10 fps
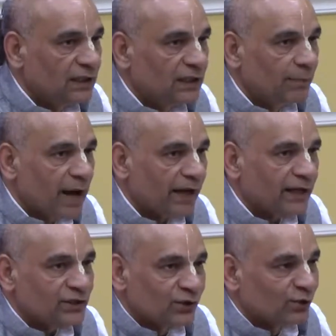the
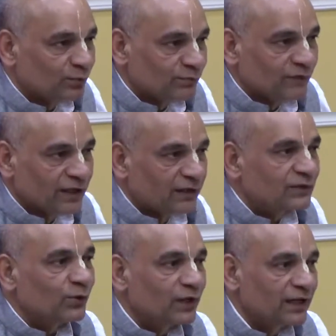backest room, where they're
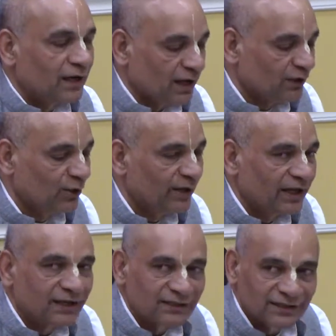totally dark. Nobody
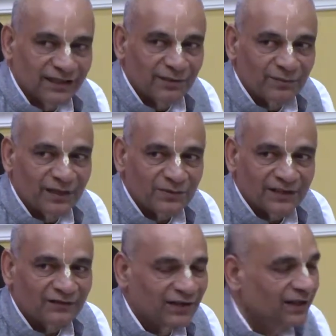can see
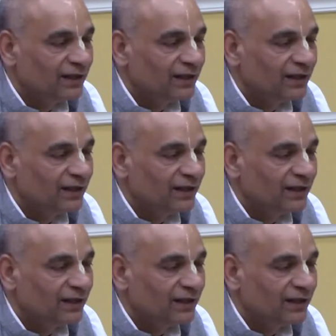themselves.